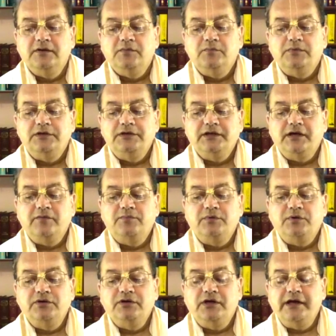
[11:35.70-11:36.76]
But
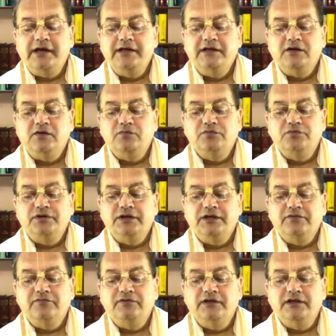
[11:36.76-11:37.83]
upon encountering
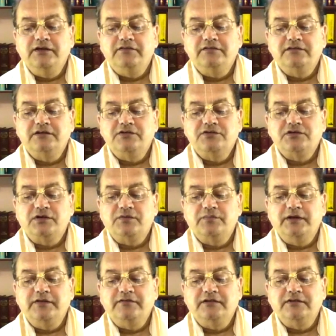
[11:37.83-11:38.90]
various
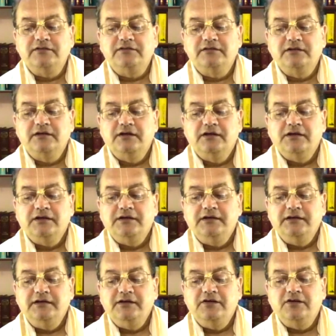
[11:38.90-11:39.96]
disturbances,
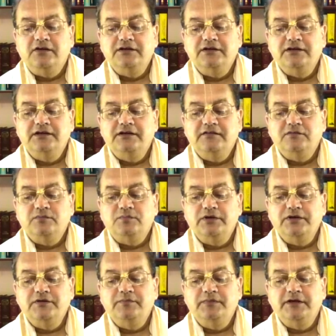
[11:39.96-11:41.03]
he regarded his
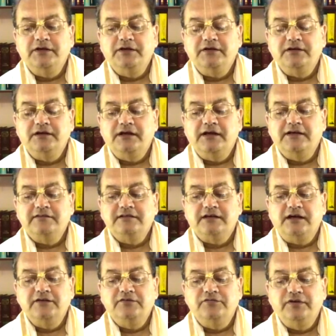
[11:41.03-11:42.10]
appointment as
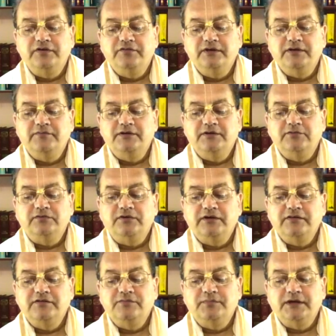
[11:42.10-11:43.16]
unfavorable for
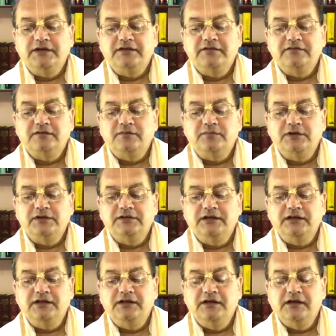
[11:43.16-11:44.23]
his practice of
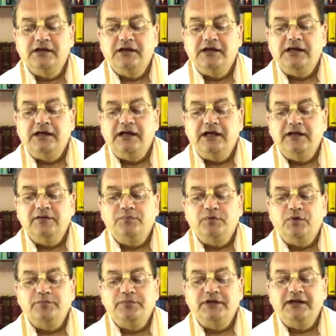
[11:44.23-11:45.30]
bhakti and
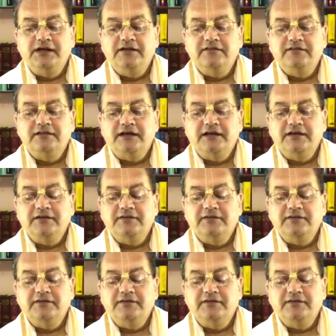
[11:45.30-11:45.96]
promptly resigned.